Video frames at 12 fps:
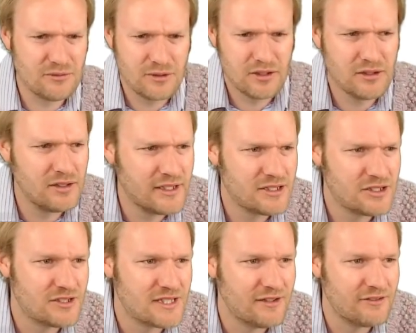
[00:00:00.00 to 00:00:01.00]
Well, let's
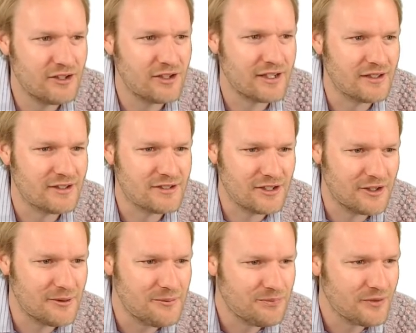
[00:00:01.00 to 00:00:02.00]
just have a look So